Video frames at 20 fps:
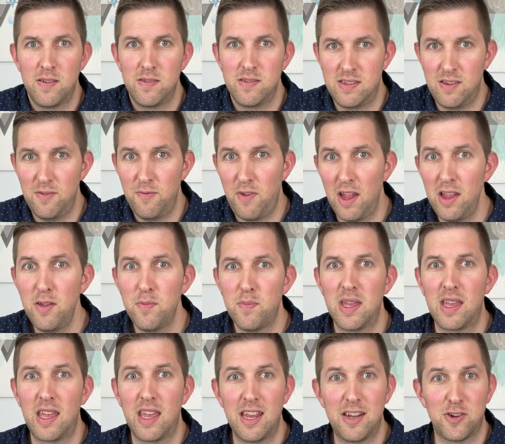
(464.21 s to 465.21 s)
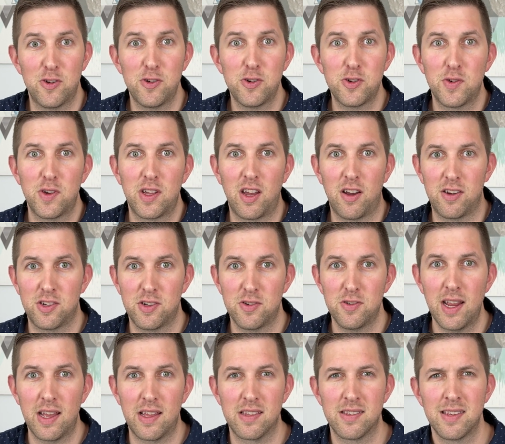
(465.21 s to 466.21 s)
developing and nurturing our
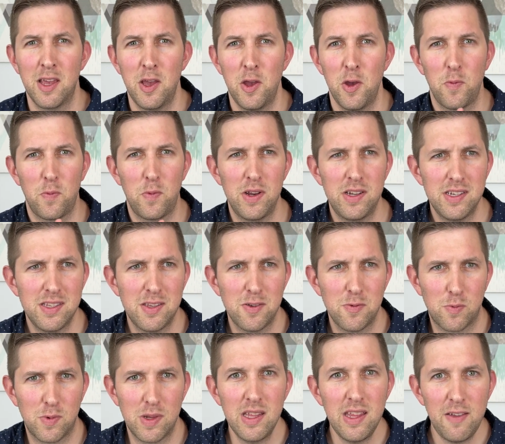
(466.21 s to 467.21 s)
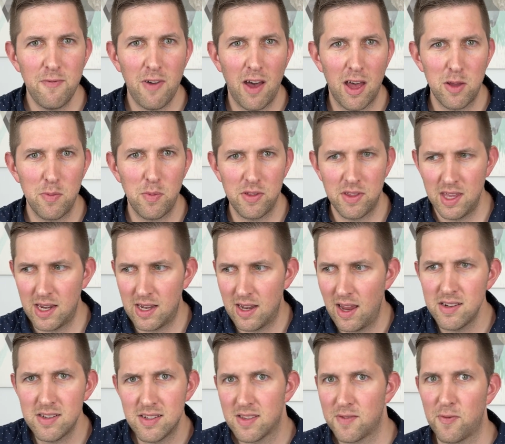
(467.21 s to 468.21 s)
strengths, which is a really valuable thing,
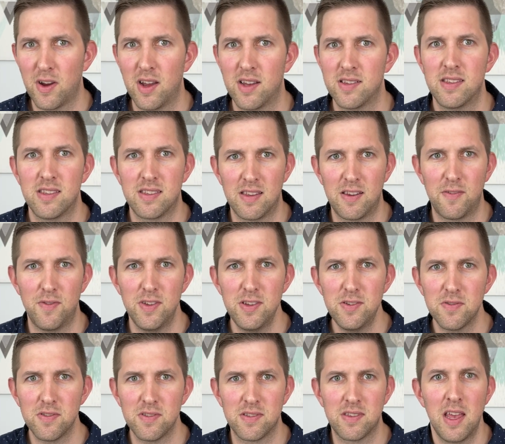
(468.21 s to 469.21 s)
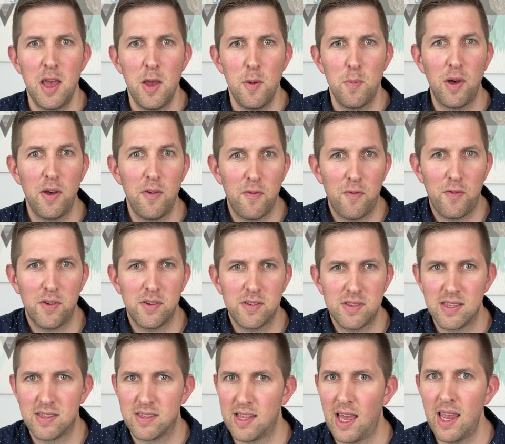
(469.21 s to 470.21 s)
not just for us as individuals, but for
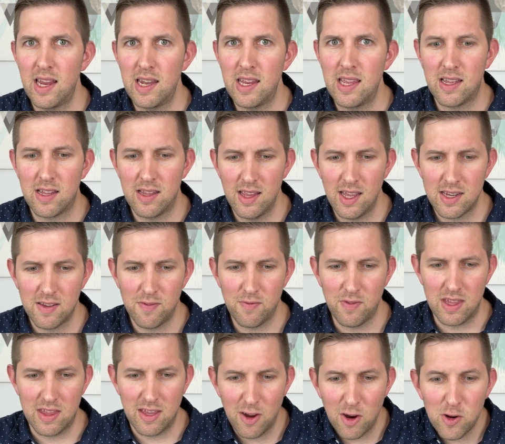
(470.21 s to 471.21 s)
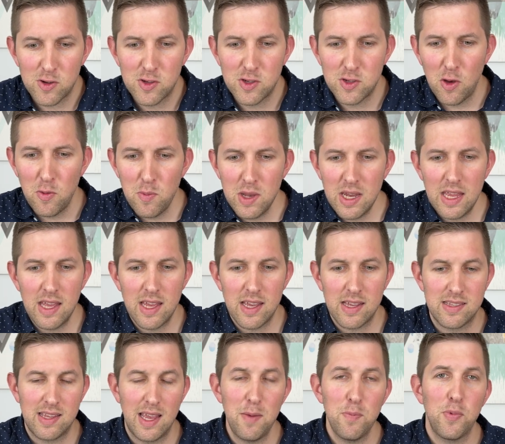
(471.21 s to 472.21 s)
society collectively. There are so many
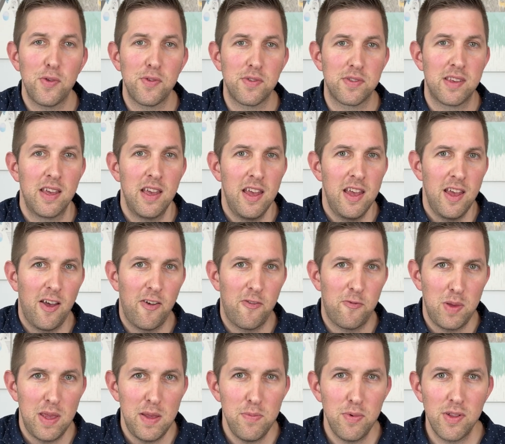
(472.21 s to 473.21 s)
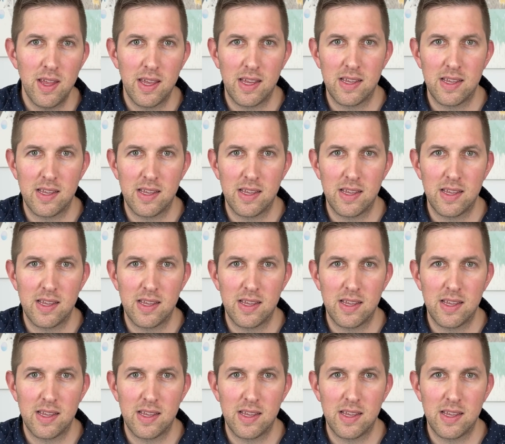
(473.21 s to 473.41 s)
examples of people like